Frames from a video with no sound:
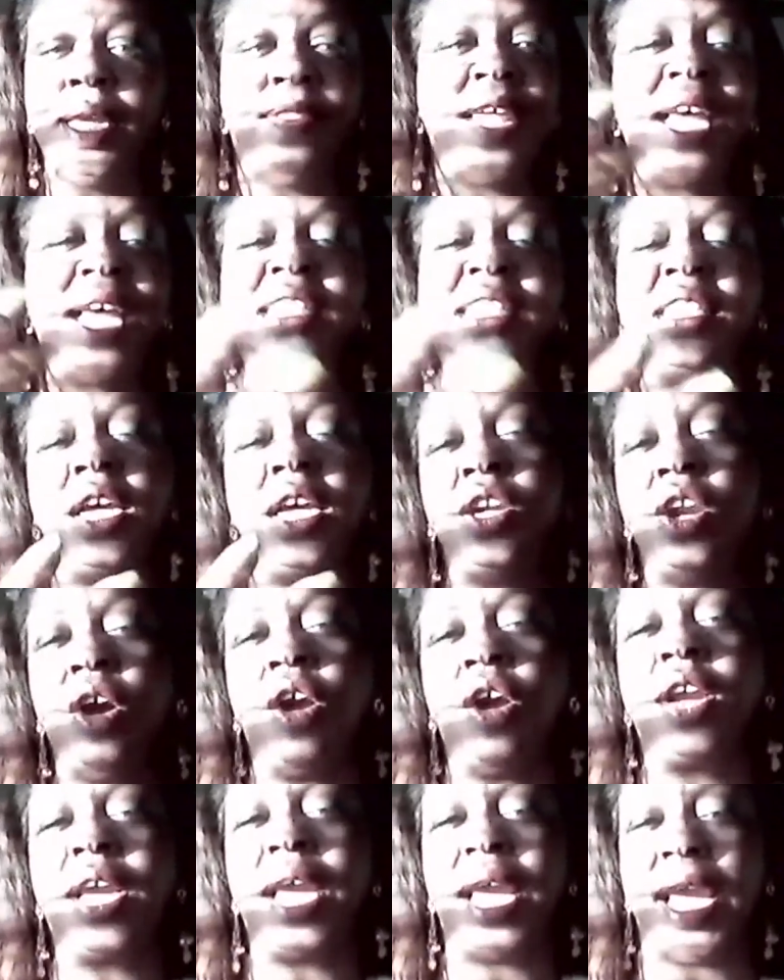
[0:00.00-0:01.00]
That's a
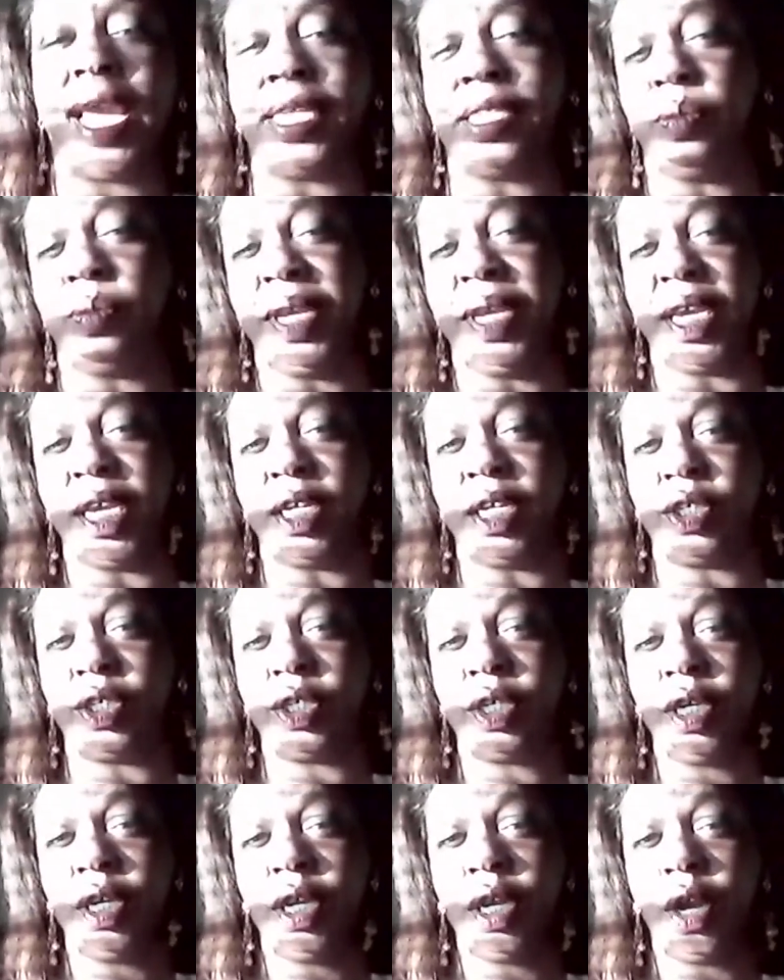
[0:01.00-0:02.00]
narc ass
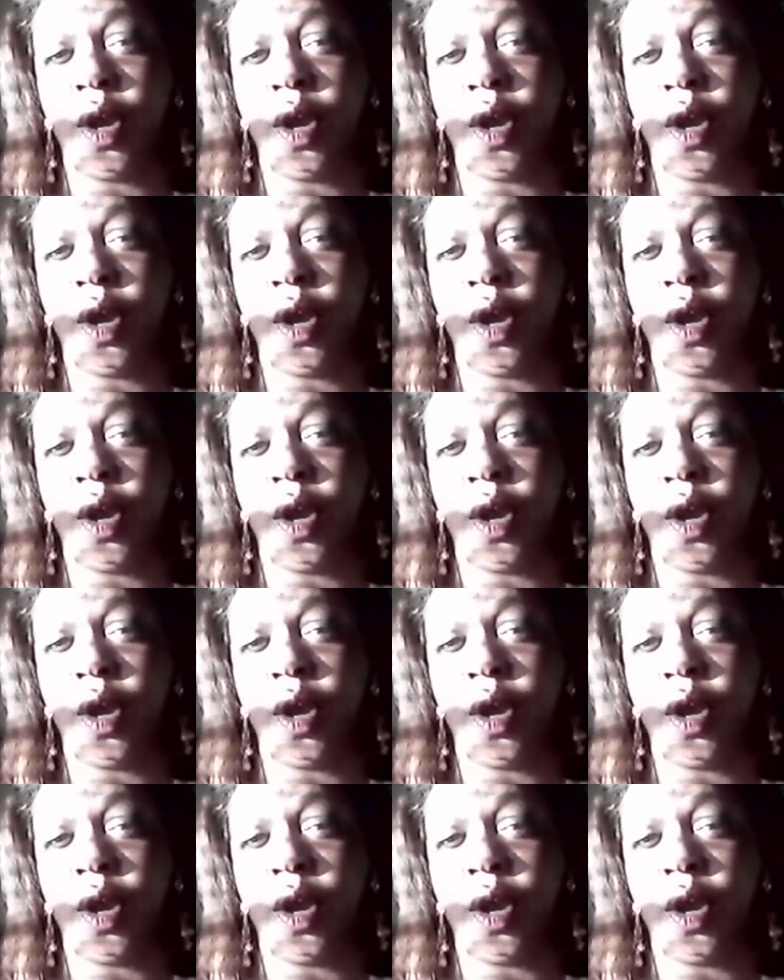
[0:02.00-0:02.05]
bitch.